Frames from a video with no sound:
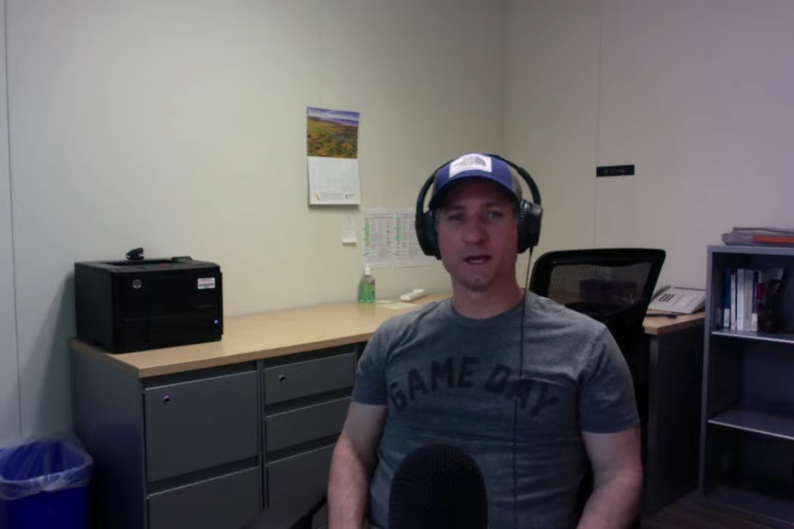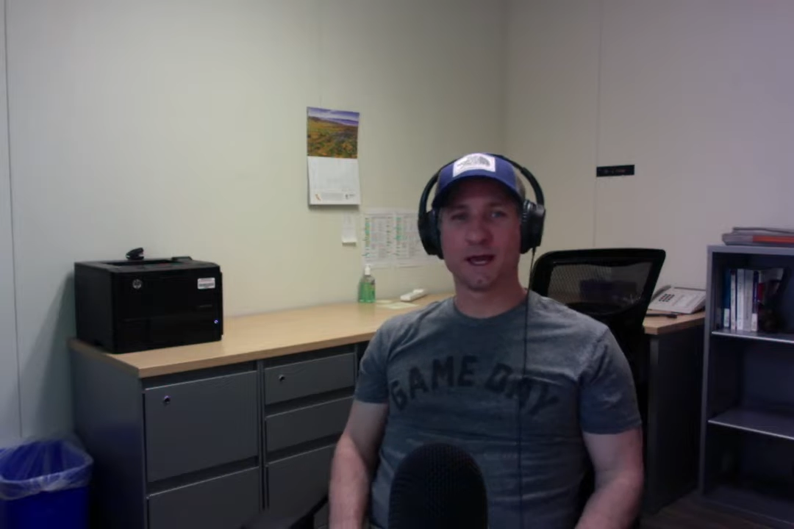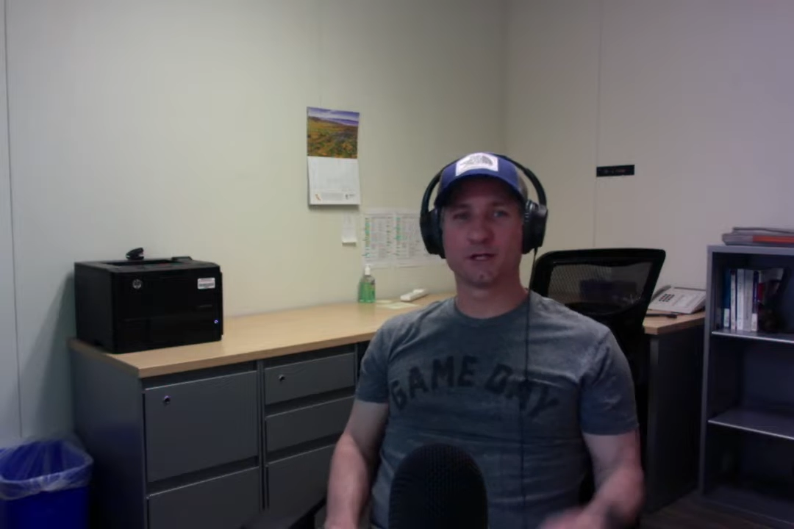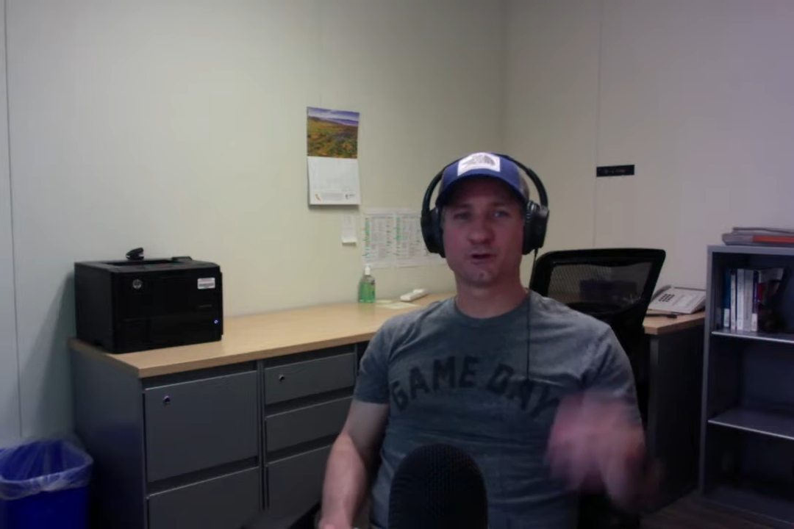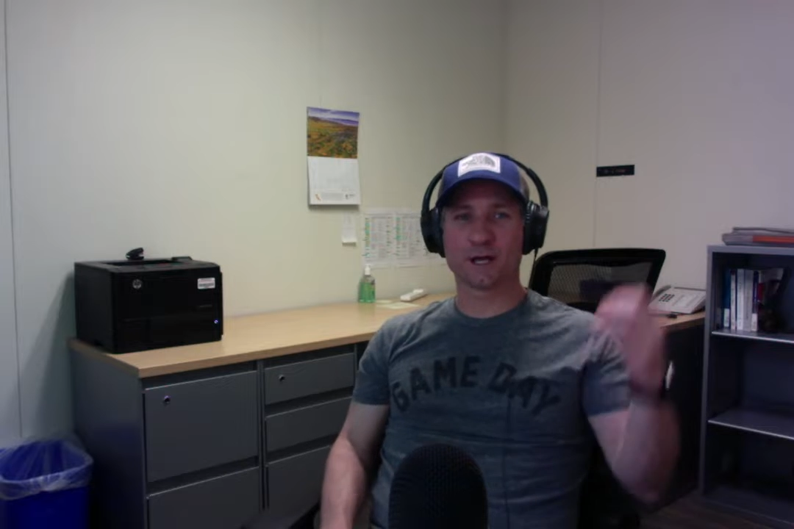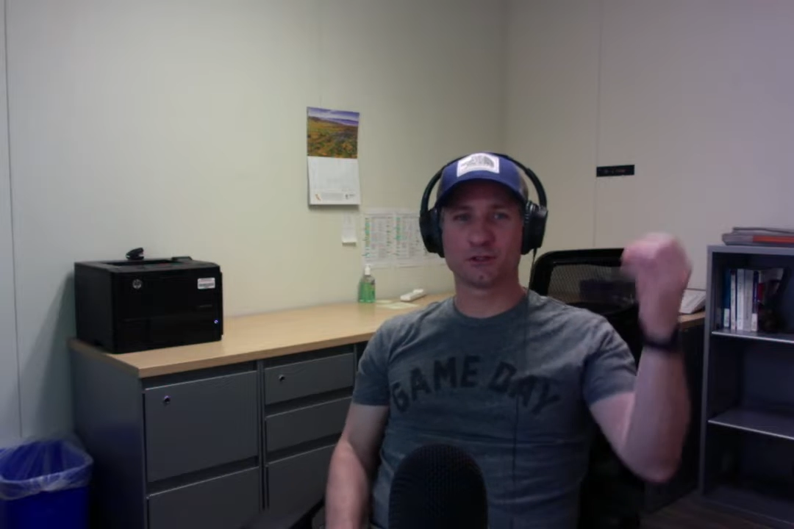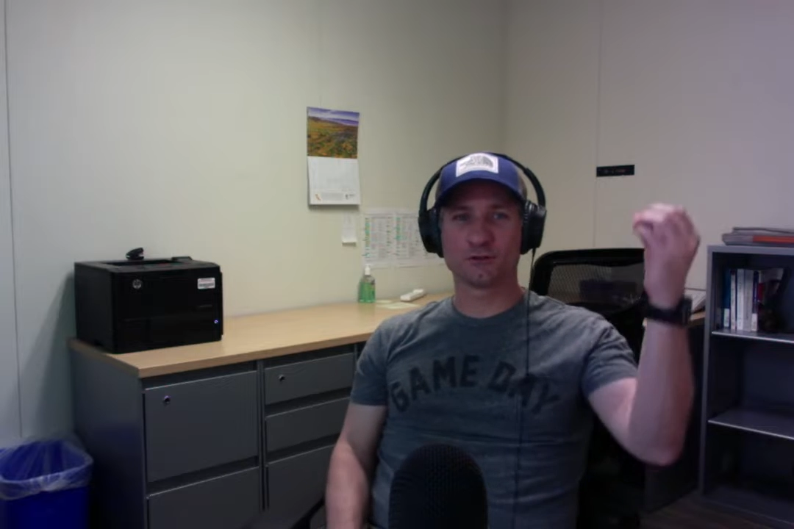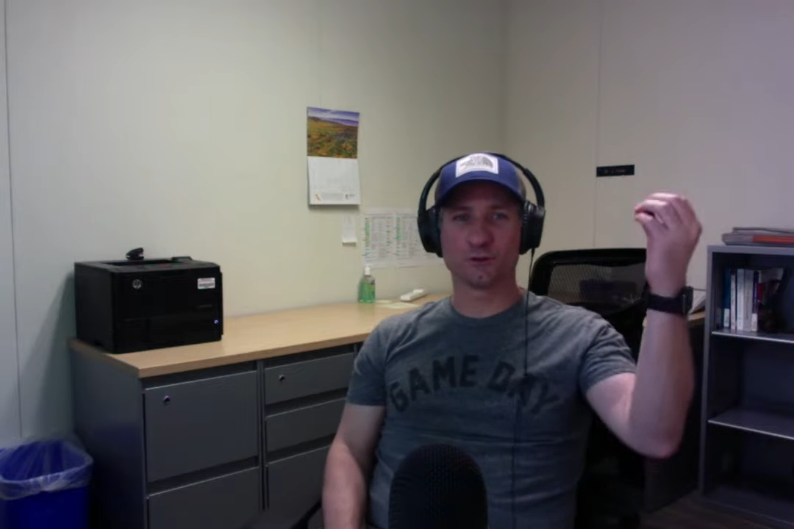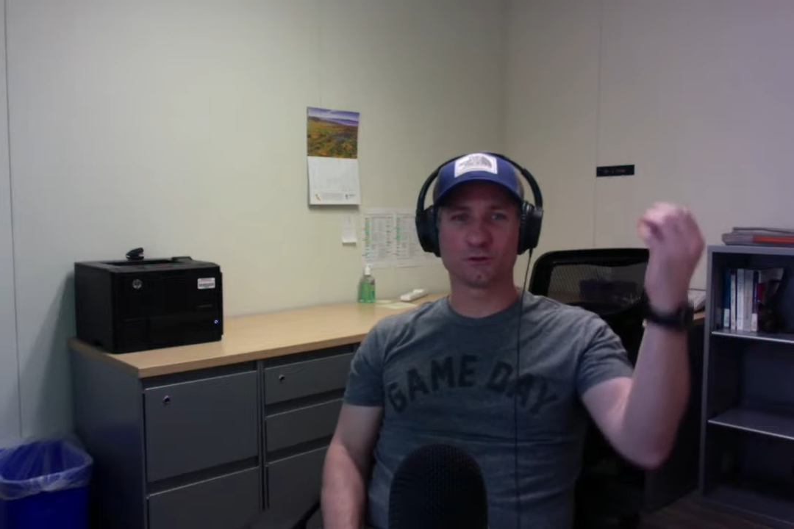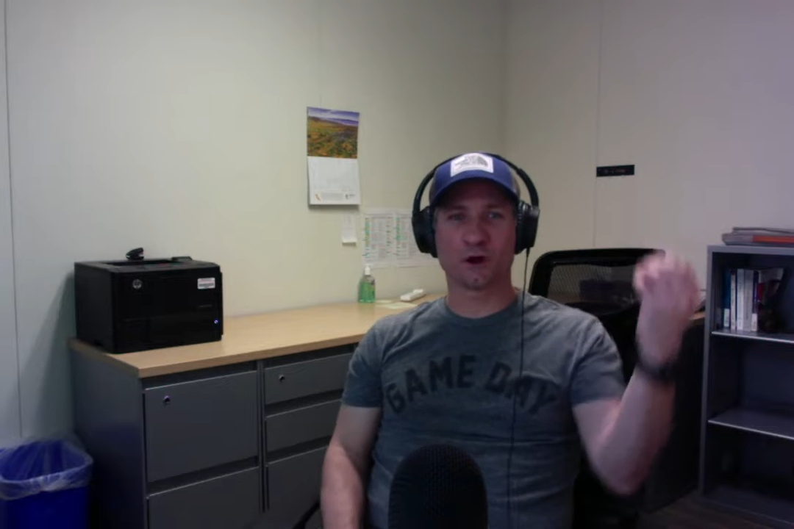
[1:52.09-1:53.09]
and tries to
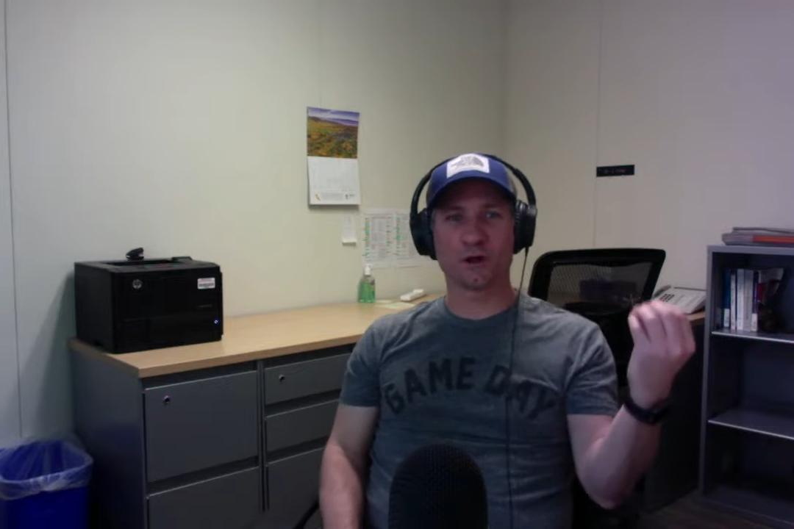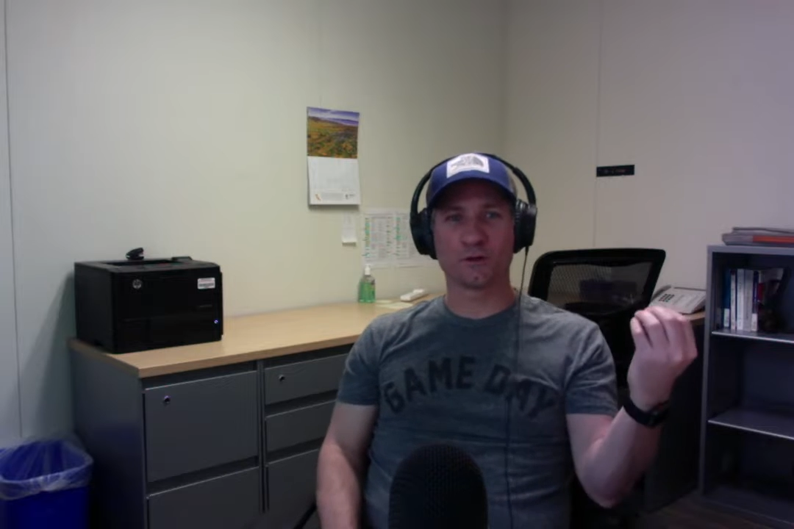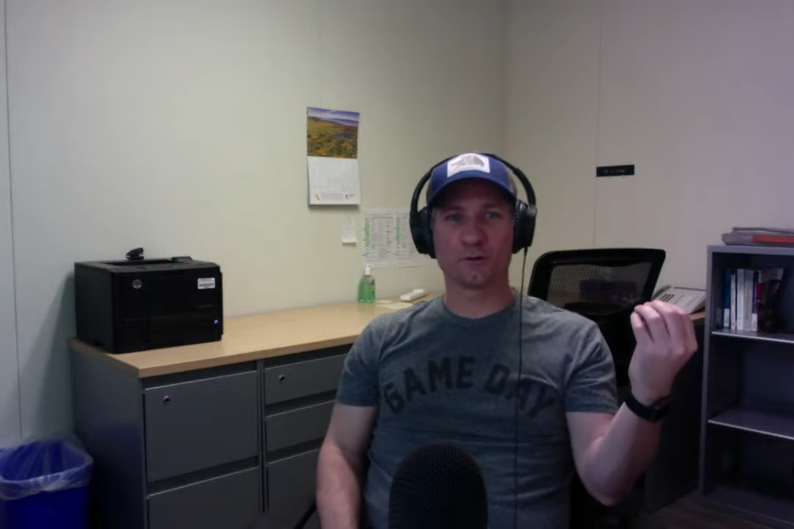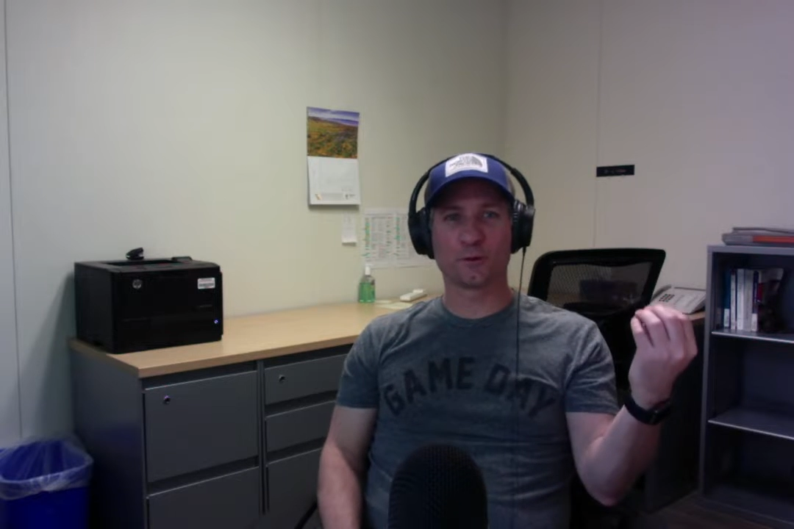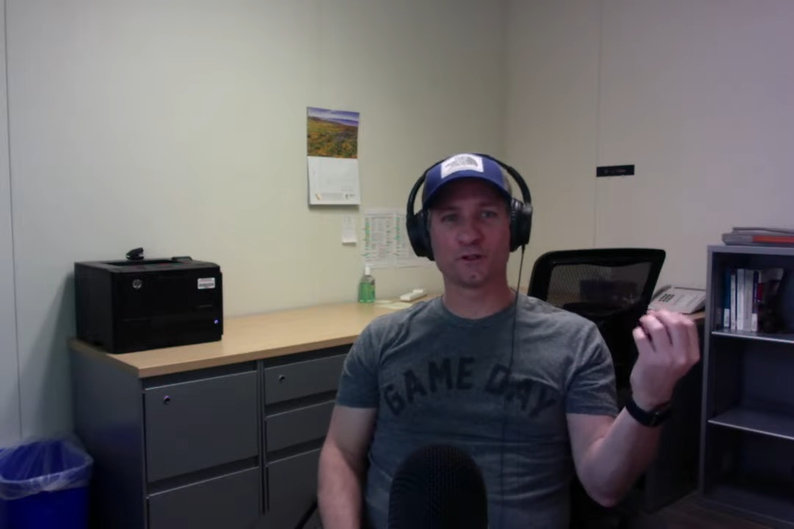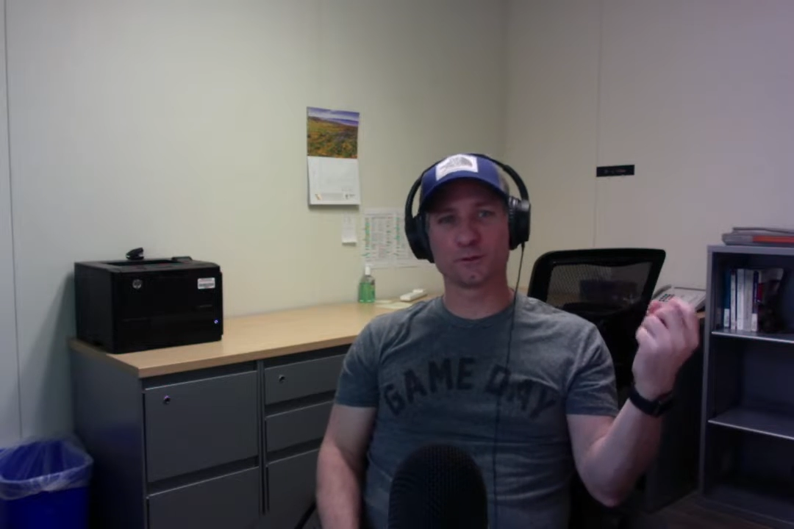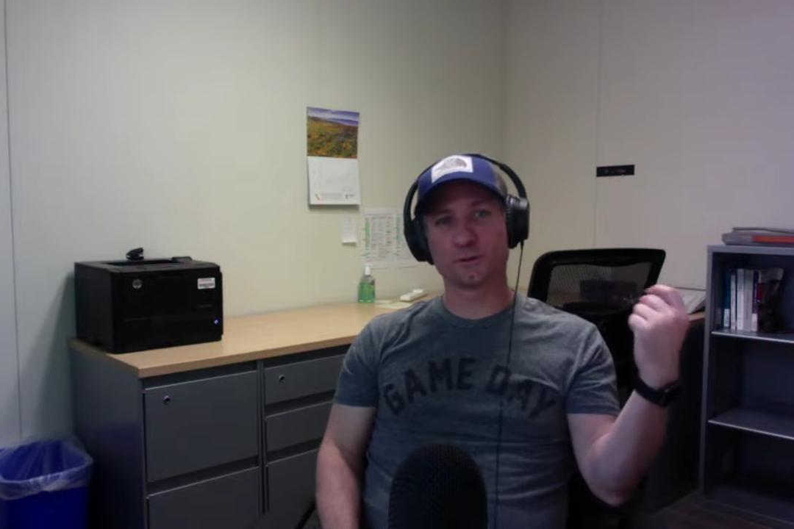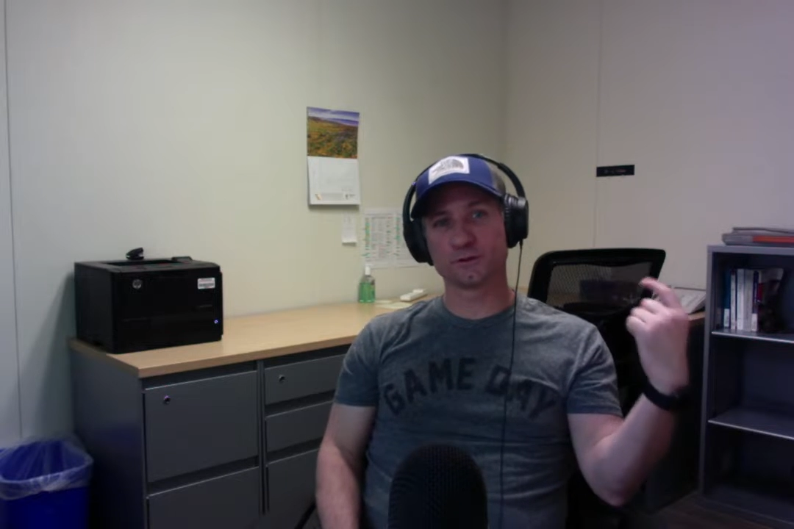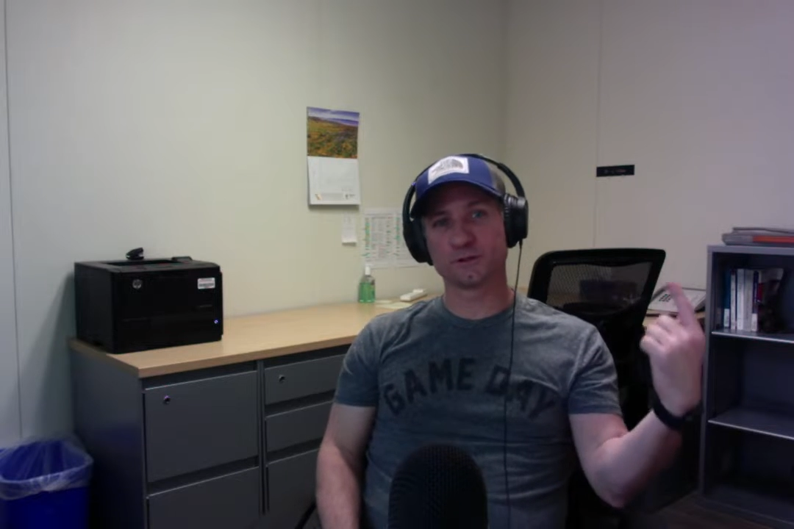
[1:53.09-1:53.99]
reduce all other principles